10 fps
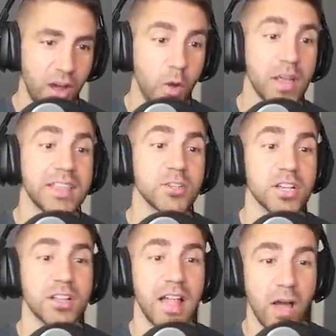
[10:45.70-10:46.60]
Okay, there's
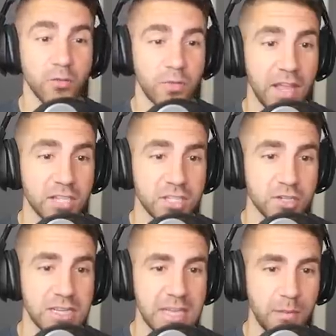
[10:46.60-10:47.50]
a clownfish,
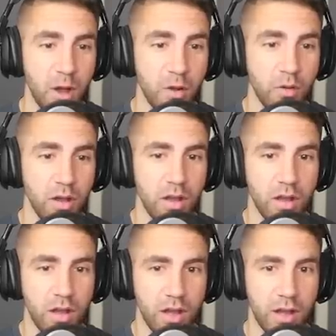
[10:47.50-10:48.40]
there's Nemo.
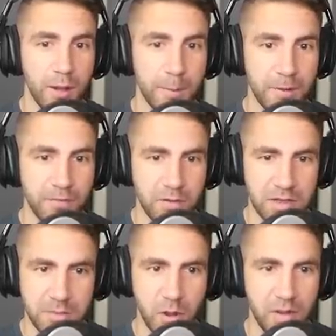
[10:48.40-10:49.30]
I found
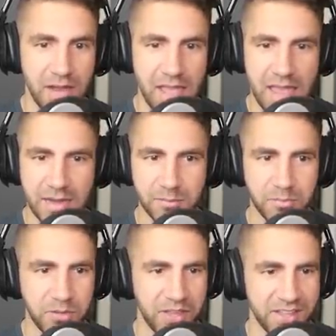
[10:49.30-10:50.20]
Nemo and I ate him.
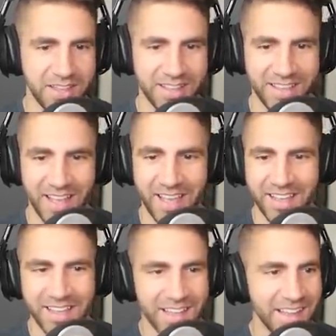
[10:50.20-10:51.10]

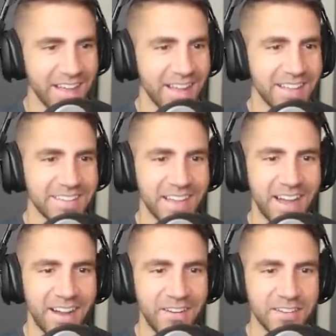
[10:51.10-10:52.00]
Okay,
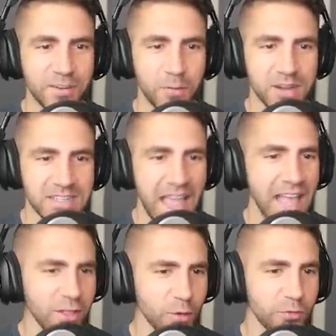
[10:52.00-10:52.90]
so dude, where's the
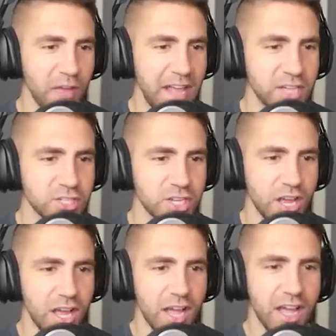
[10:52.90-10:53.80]
anglerfish?
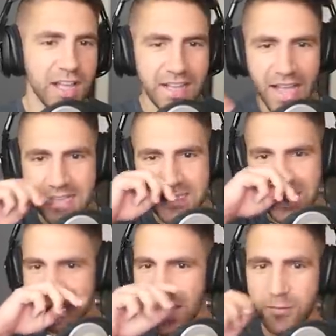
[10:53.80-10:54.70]
Guys,
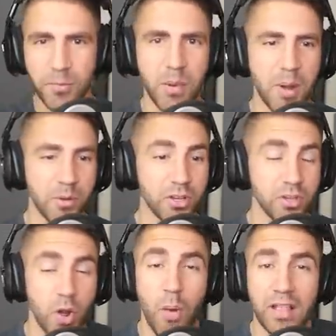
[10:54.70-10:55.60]
that's kind of a bummer. You
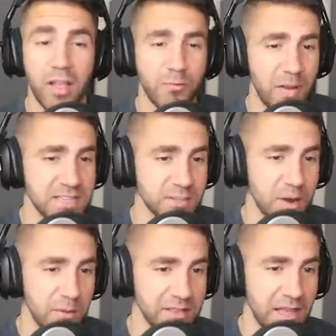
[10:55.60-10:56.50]
know I love messing
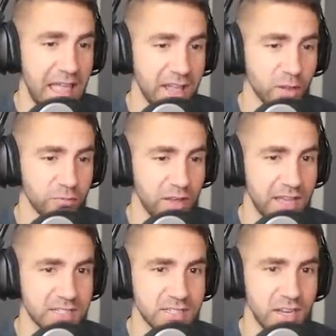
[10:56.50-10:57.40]
around with the
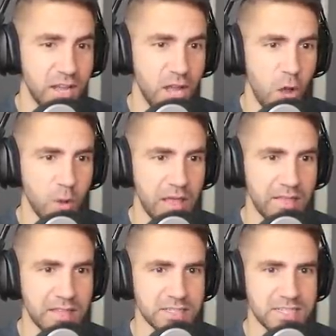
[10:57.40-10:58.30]
anglerfish. Okay,
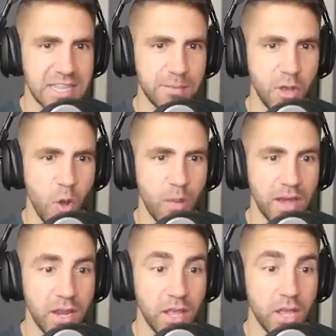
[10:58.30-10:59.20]
let's just keep
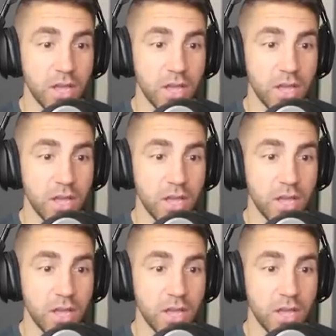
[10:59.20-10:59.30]
going.